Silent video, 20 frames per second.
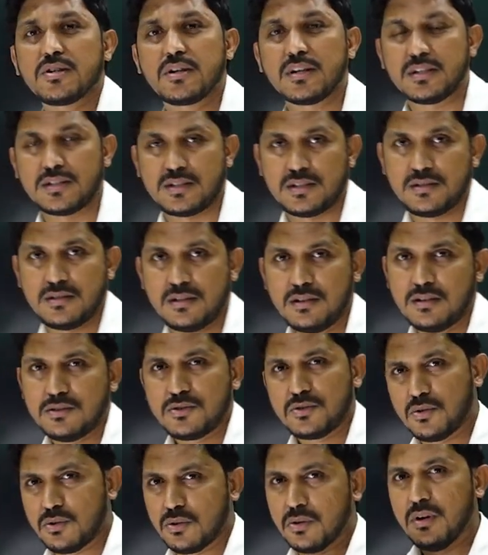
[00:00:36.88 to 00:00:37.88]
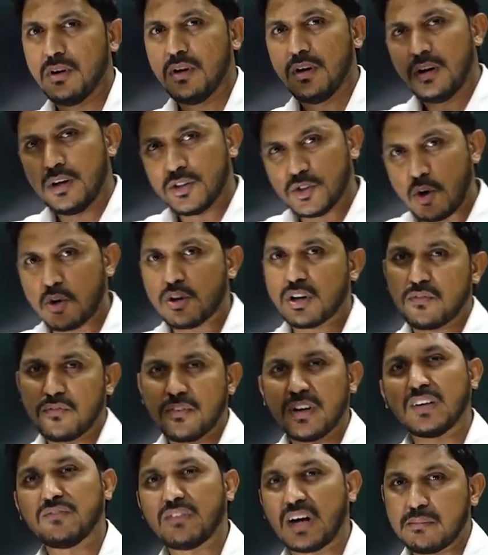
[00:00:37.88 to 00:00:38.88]
trees. So
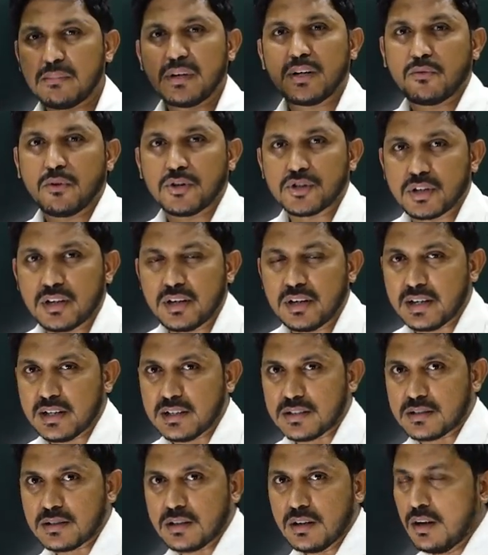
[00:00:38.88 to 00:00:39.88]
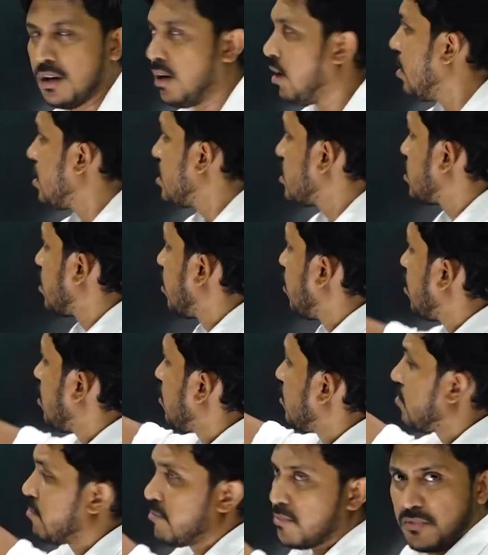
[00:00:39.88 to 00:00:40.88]
geography environment question it is. So
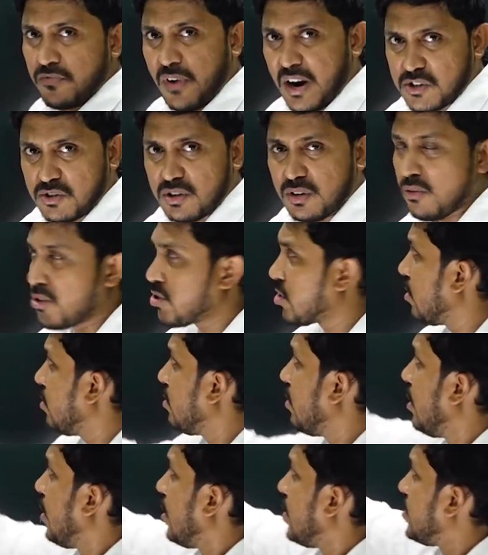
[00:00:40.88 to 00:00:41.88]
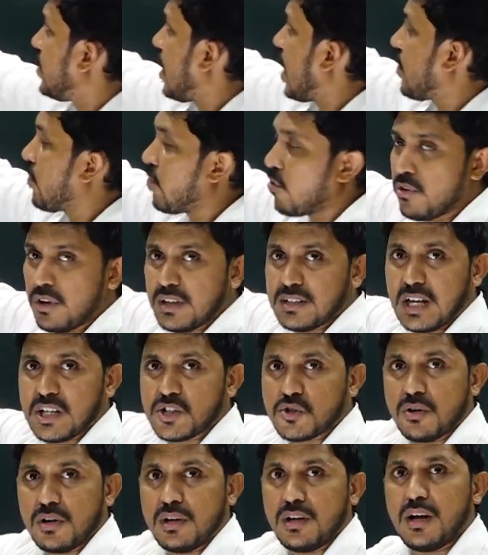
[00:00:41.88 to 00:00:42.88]
factual question, jackfruit is
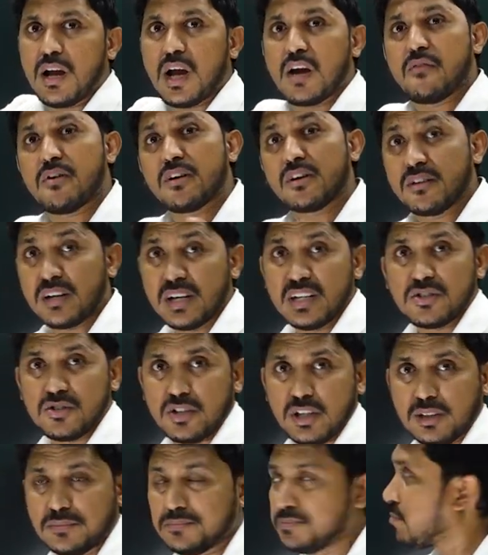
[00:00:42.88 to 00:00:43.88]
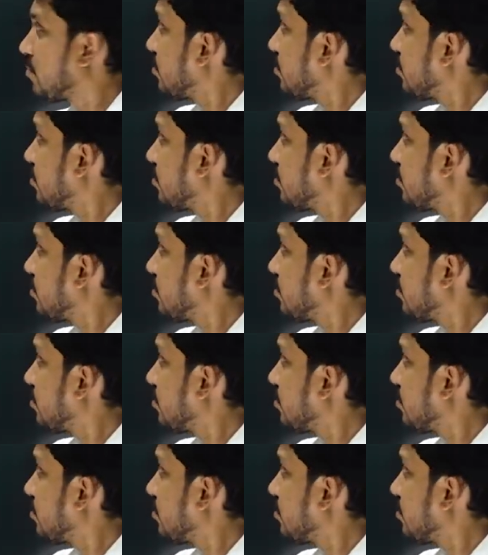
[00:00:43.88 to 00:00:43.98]
actually evergreen tree.